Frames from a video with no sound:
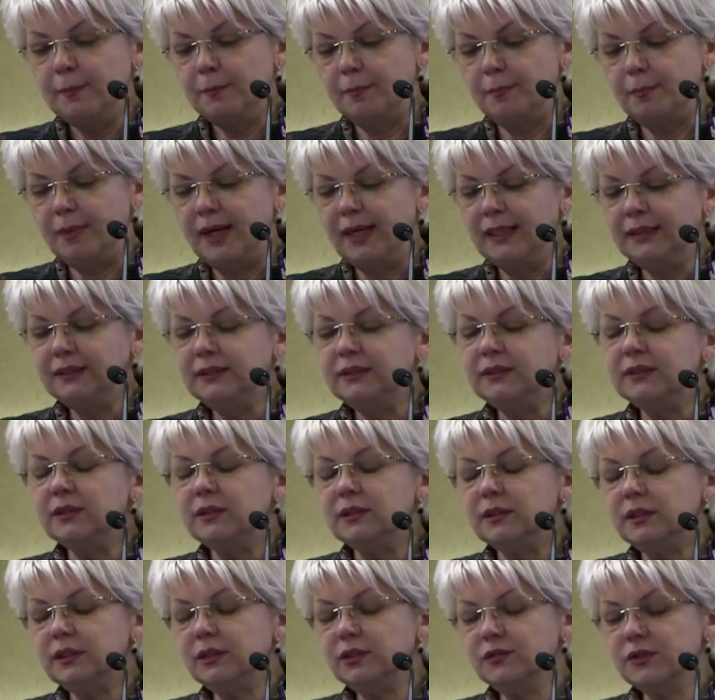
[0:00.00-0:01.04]
But
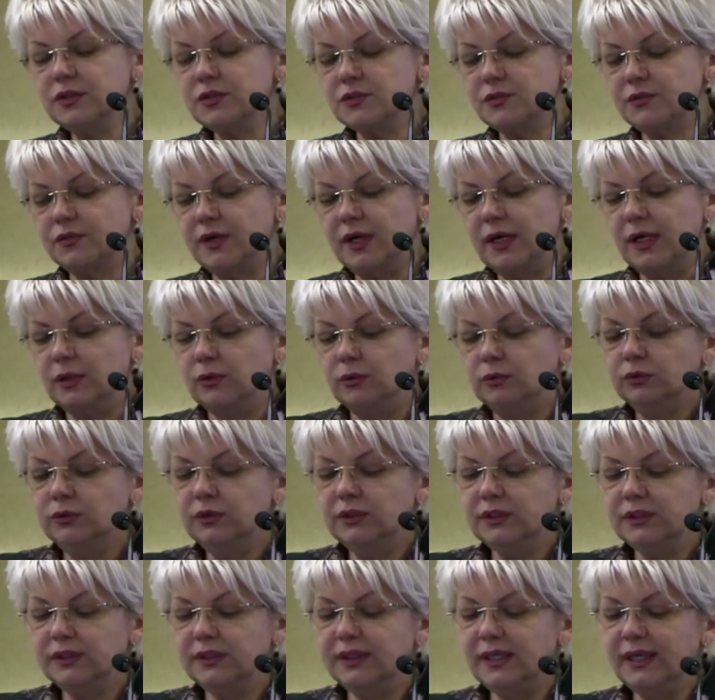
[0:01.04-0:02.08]
it was
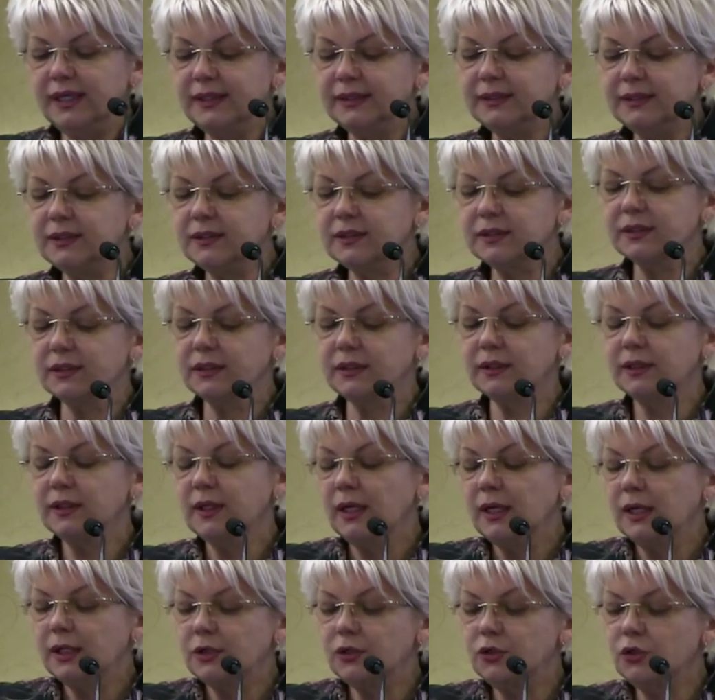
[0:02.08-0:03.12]
found that
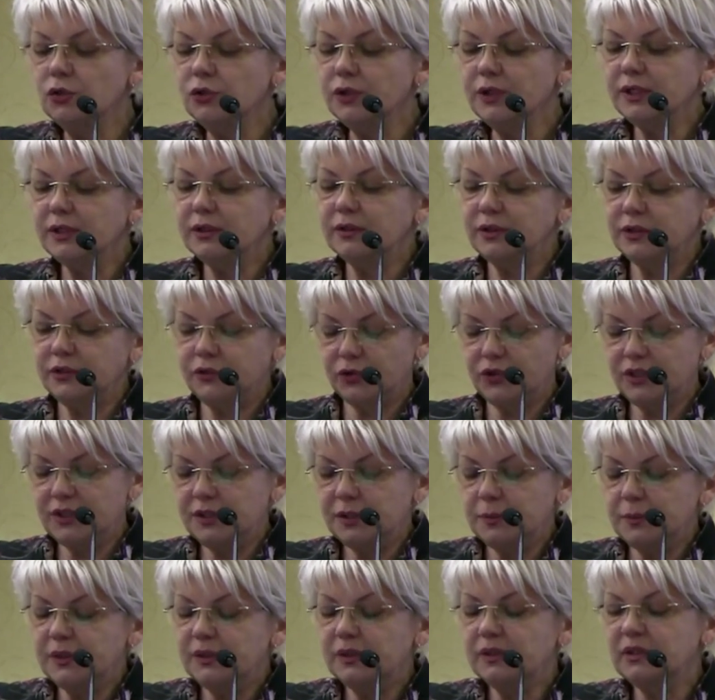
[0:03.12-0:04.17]
during the
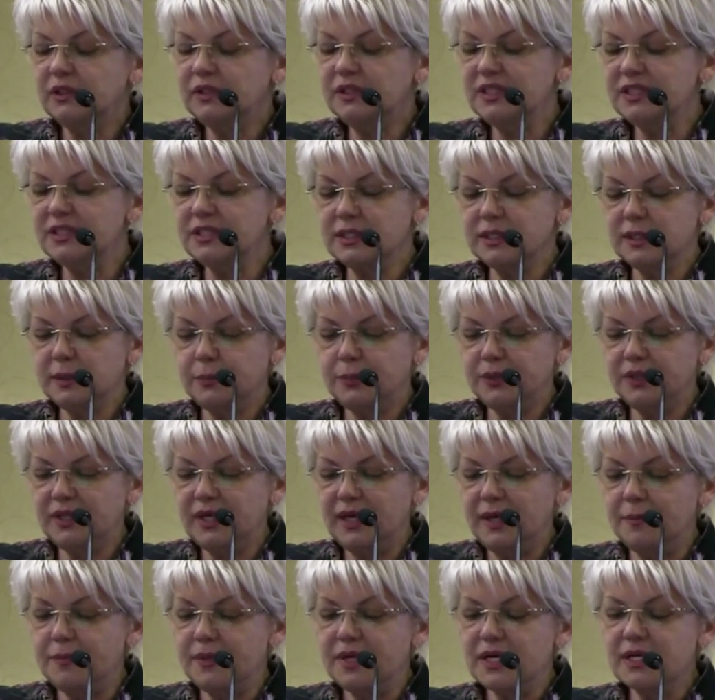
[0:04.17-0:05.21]
treatment
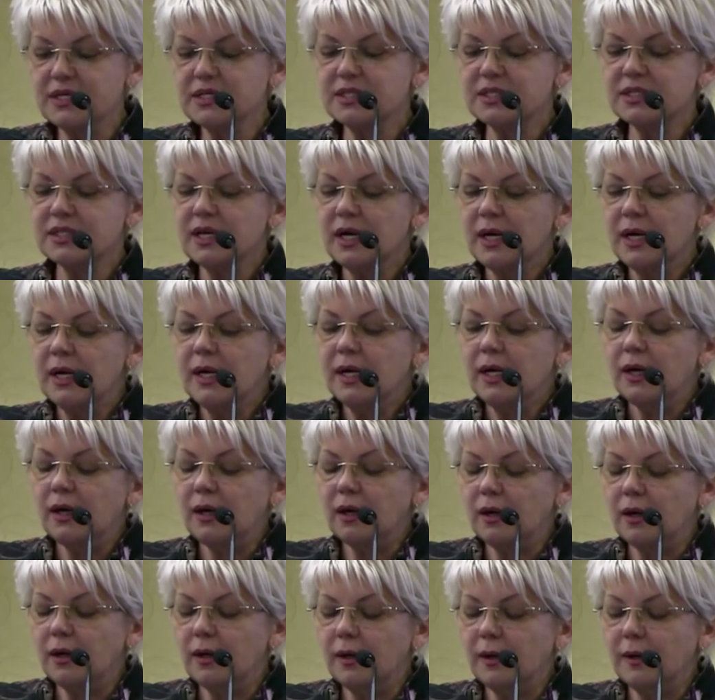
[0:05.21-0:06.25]
dyslipidemias,
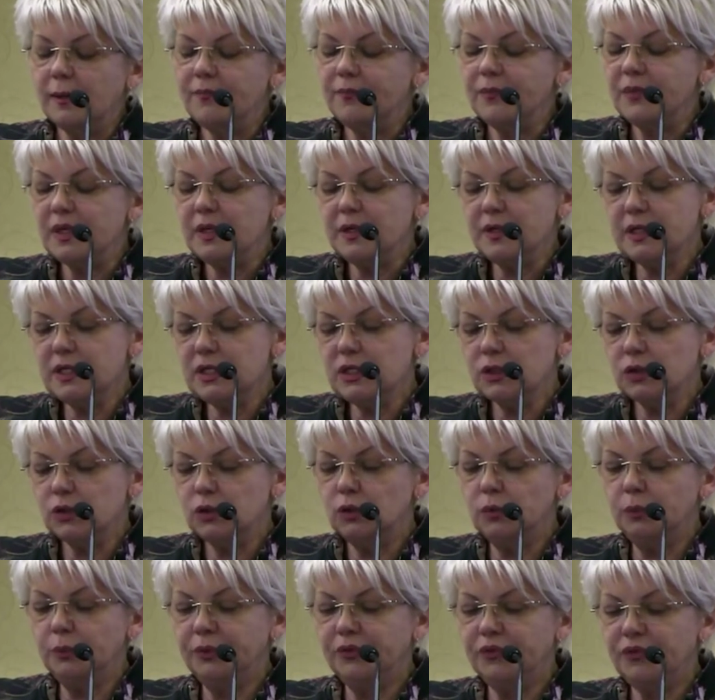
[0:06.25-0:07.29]
in a
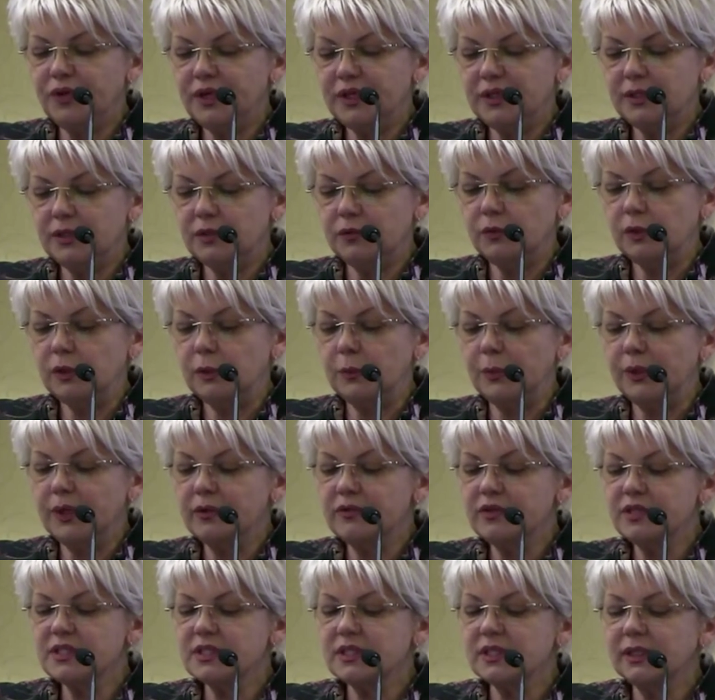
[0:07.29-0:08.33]
group treated with
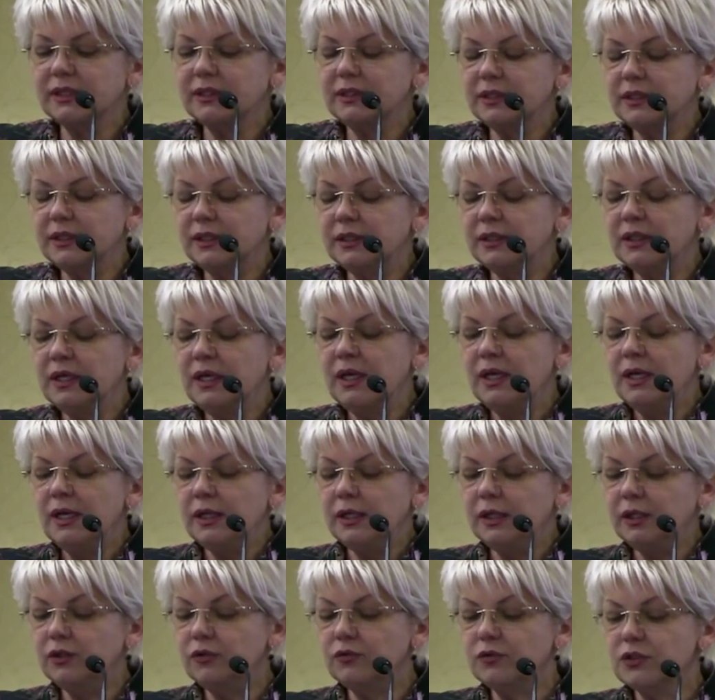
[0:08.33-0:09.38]
pravastatin,
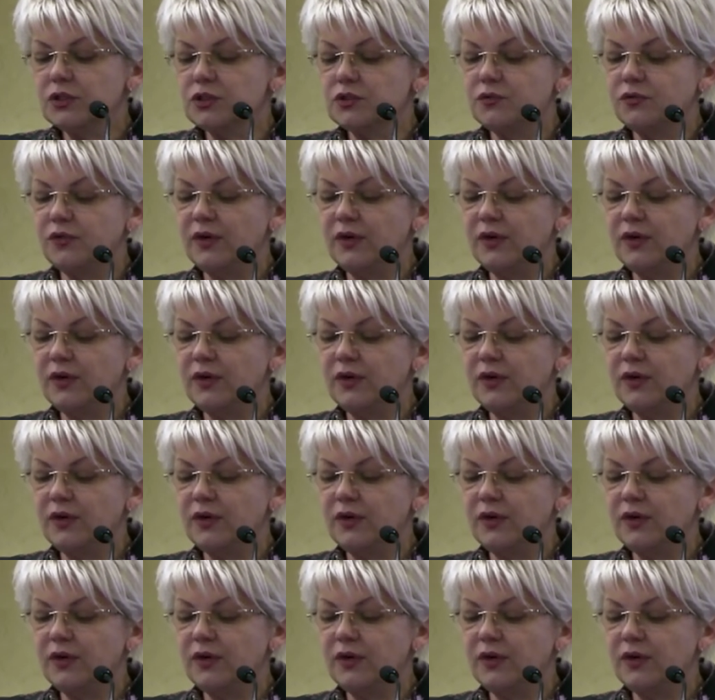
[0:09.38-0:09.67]
it was